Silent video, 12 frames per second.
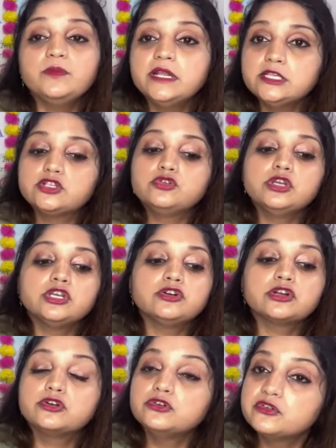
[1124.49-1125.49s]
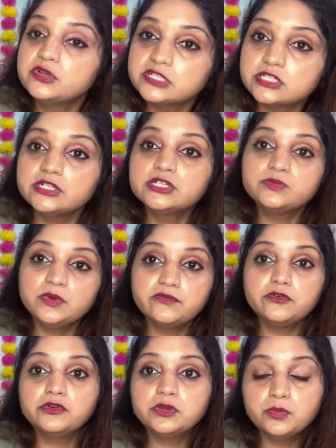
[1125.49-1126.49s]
Please do your good research before